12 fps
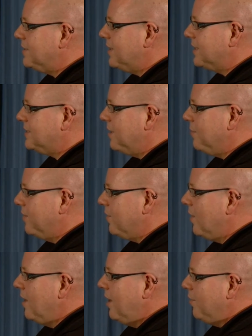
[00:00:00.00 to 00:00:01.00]
at some
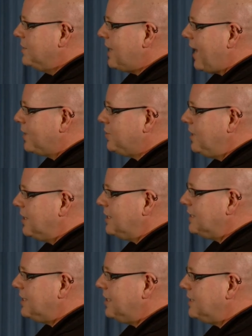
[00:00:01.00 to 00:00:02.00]
level, was that actually the
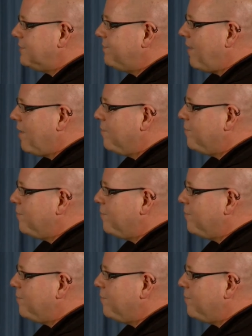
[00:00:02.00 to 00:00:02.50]
disease, far